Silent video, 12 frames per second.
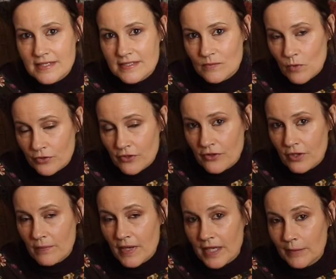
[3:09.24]
is one of
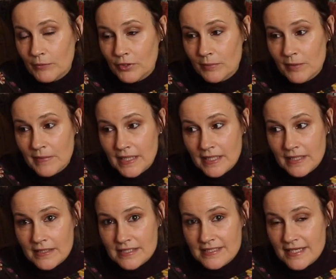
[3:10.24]
them, and I'm going to be
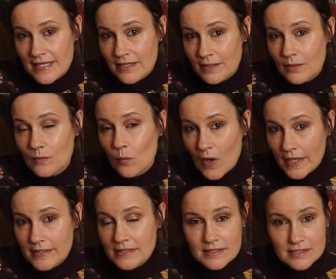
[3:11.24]
making this in
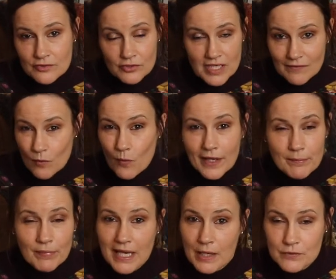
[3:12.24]
white because I don't have a
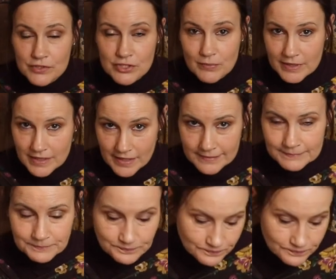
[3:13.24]
white blouse to my name.